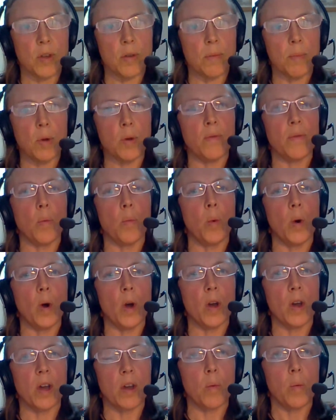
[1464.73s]
move and
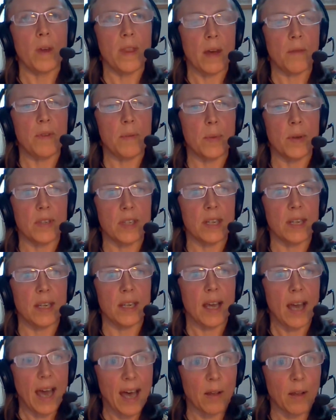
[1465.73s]
work with
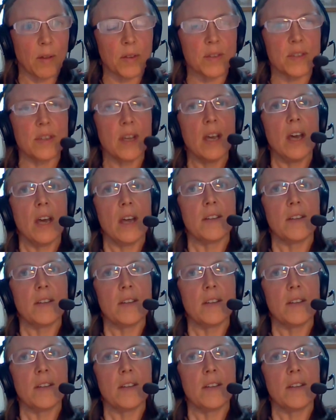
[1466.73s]
everybody else,